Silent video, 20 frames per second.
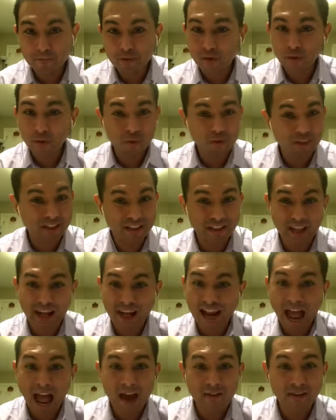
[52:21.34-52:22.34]
You see a lot
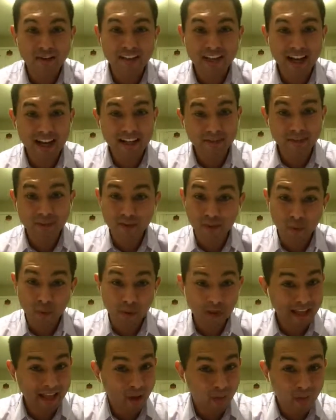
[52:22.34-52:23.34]
of advertisements work
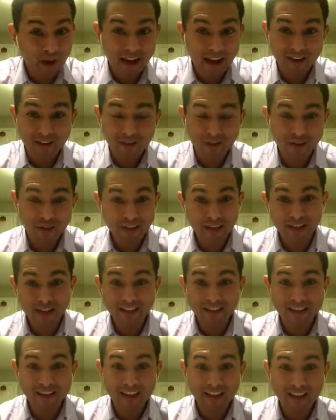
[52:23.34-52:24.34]
that way for
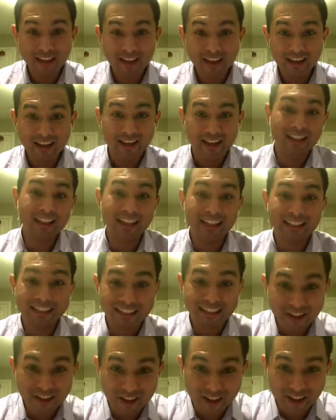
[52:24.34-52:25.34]
things like
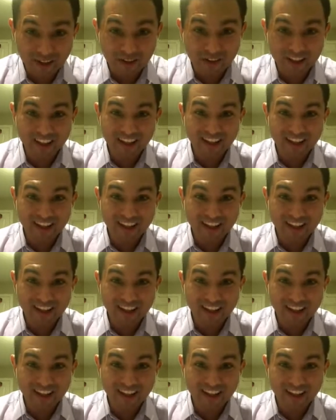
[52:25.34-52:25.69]
cereal.